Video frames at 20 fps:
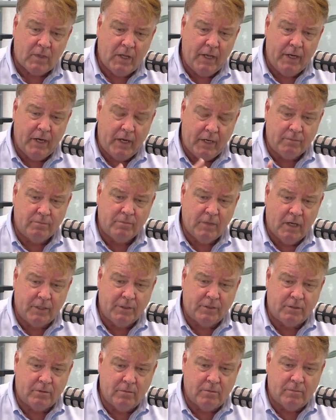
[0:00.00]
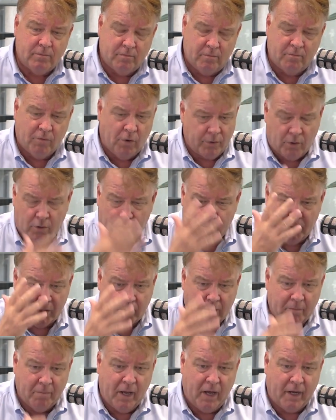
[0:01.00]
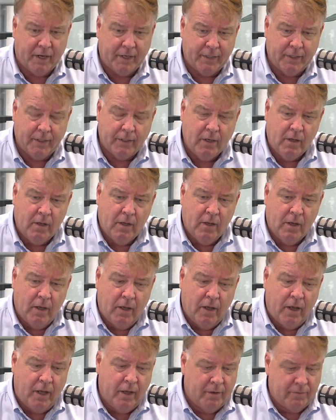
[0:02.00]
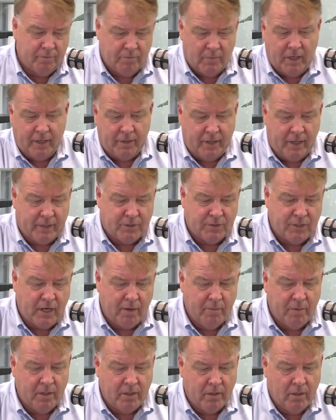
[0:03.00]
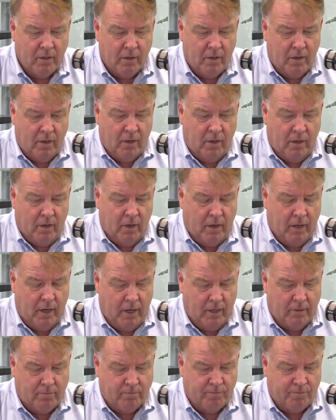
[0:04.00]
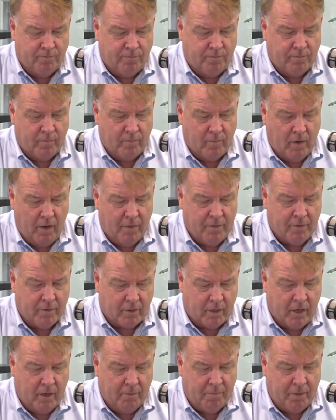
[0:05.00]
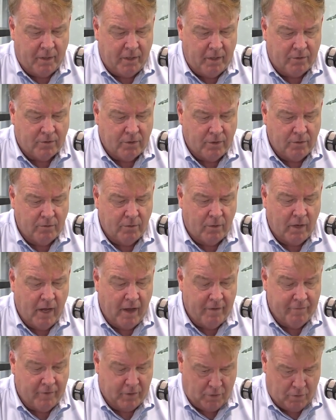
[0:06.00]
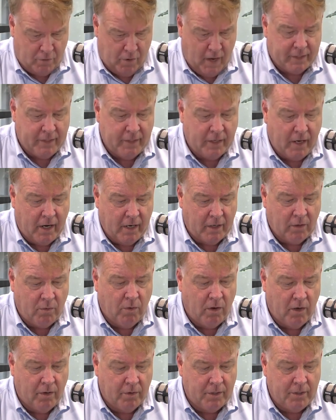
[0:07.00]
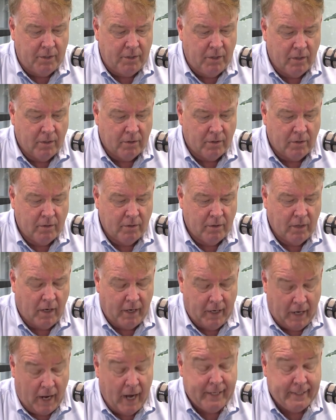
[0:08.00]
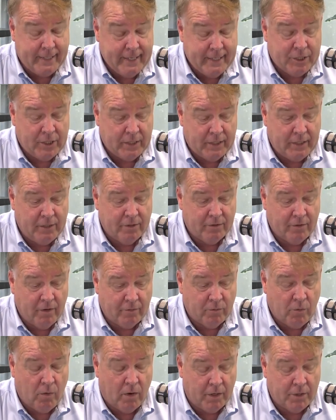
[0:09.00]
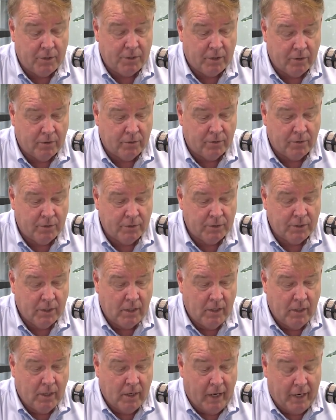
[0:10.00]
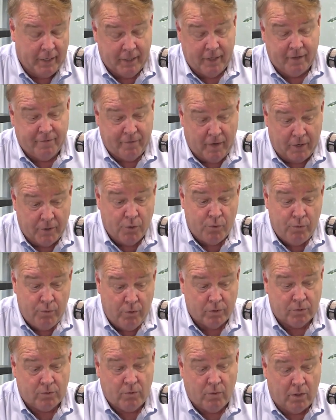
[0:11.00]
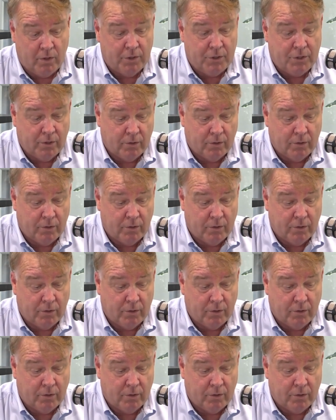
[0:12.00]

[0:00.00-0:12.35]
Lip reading: And I wrote a whole book about it and examined other companies who have attracted high quality, high density of quality shareholders, identified who those quality